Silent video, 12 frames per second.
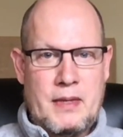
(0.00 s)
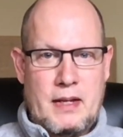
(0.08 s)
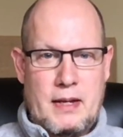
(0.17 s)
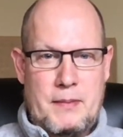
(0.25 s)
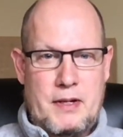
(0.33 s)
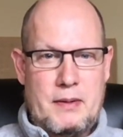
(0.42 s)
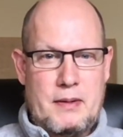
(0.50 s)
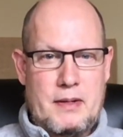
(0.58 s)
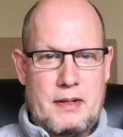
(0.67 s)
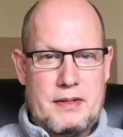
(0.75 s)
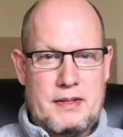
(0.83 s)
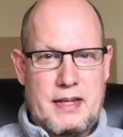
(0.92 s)
going
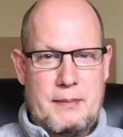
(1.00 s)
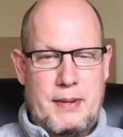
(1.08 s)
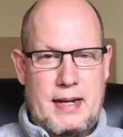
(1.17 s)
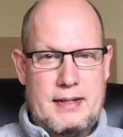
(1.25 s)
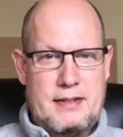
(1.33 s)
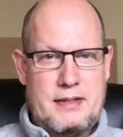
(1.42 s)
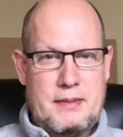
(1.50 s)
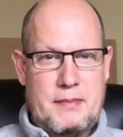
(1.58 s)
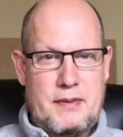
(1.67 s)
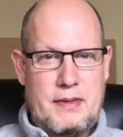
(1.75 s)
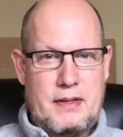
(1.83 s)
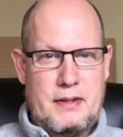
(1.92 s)
to skip past some
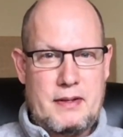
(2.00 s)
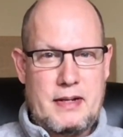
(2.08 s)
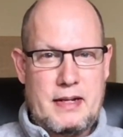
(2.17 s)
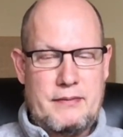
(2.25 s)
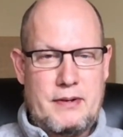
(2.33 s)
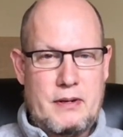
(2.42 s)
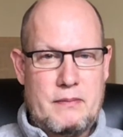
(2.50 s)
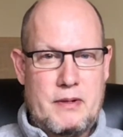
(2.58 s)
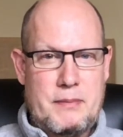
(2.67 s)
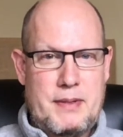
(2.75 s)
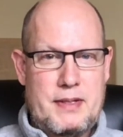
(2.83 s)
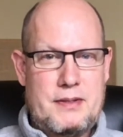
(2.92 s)
of the kind of hardware
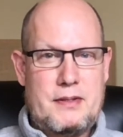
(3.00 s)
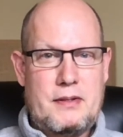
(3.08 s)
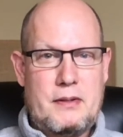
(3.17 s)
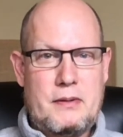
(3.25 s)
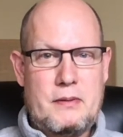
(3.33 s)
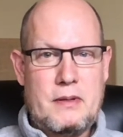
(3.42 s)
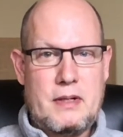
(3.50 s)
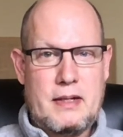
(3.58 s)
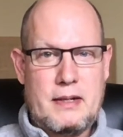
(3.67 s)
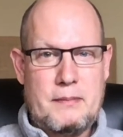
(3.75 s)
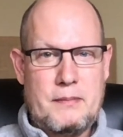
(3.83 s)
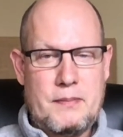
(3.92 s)
bits. So
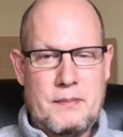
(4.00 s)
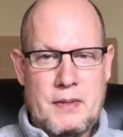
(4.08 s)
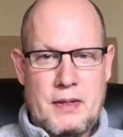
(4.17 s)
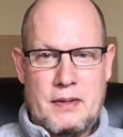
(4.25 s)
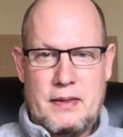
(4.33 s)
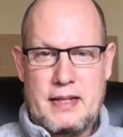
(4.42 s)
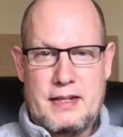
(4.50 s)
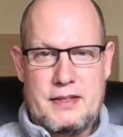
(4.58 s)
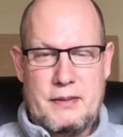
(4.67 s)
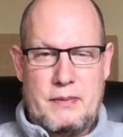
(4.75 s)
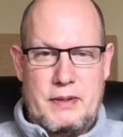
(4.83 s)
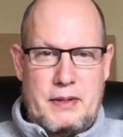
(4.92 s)
things
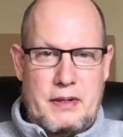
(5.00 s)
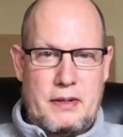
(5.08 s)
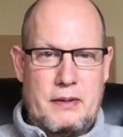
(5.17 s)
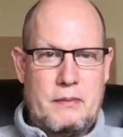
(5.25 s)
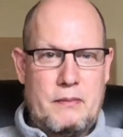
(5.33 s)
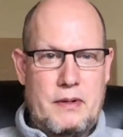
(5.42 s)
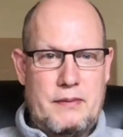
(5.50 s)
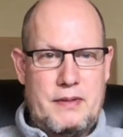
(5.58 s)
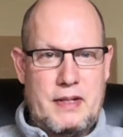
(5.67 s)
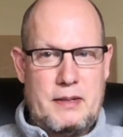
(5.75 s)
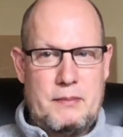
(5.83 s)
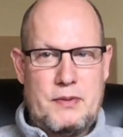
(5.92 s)
that we would have
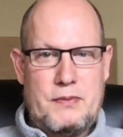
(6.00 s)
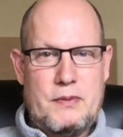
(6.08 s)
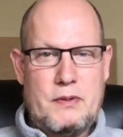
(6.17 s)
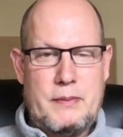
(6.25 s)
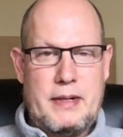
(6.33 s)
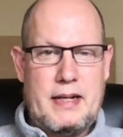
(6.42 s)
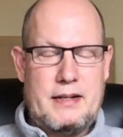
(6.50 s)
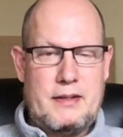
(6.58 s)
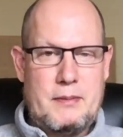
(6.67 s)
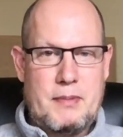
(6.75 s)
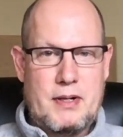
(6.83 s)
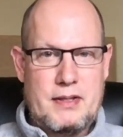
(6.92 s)
done before we get to the
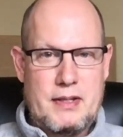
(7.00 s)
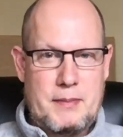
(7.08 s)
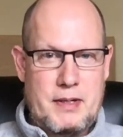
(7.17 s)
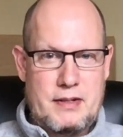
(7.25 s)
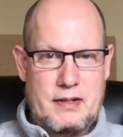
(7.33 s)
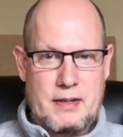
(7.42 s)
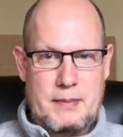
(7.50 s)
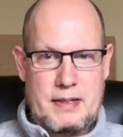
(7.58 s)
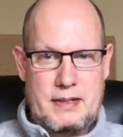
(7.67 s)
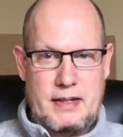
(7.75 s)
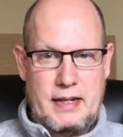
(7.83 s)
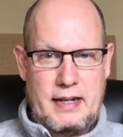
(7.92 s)
part that I'm going to talk about
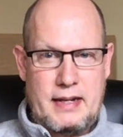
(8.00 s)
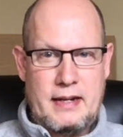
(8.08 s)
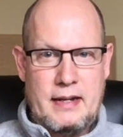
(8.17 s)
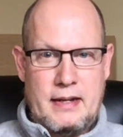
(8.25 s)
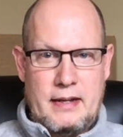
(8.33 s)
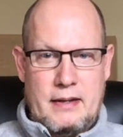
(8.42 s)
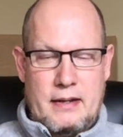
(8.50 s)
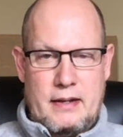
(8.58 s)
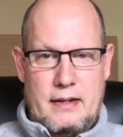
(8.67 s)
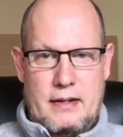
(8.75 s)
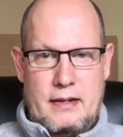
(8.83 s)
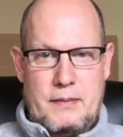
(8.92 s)
today.
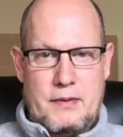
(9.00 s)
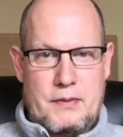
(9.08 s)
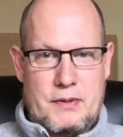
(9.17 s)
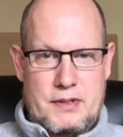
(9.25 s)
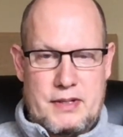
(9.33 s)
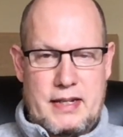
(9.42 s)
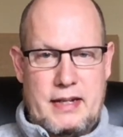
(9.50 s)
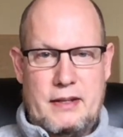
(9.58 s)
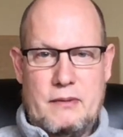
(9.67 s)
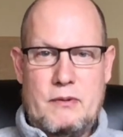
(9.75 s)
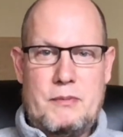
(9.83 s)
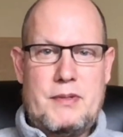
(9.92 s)
Of course, getting
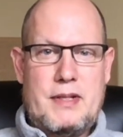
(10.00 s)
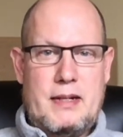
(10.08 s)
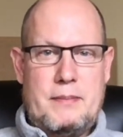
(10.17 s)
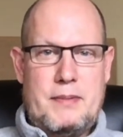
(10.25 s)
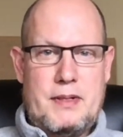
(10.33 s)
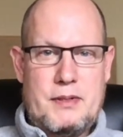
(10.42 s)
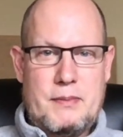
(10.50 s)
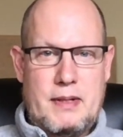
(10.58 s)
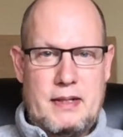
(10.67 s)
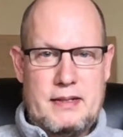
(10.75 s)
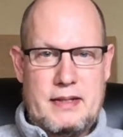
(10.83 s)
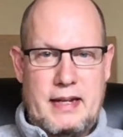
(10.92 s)
the room set up as
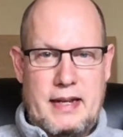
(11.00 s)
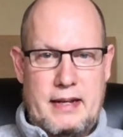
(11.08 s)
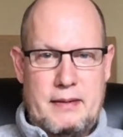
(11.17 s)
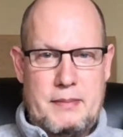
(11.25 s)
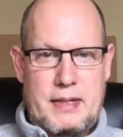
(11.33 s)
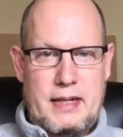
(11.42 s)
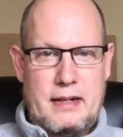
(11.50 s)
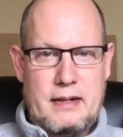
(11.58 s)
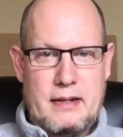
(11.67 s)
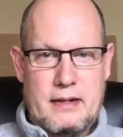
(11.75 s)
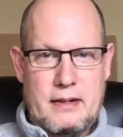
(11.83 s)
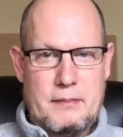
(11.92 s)
well as it can be,
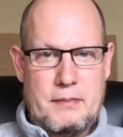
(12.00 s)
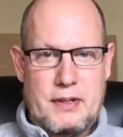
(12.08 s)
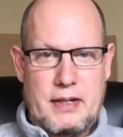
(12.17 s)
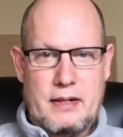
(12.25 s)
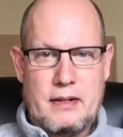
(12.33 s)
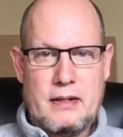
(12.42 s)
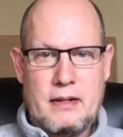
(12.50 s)
putting